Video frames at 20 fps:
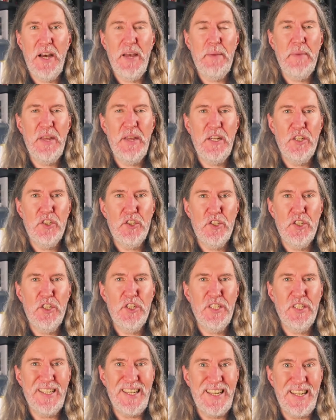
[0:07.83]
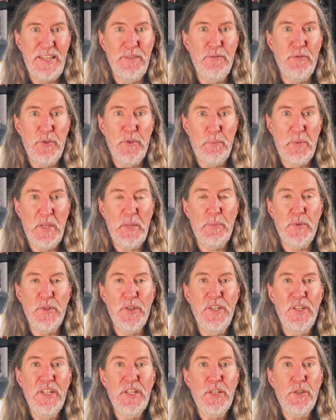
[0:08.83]
I made sure to live with
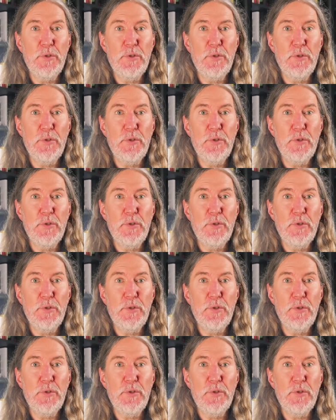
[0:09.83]
people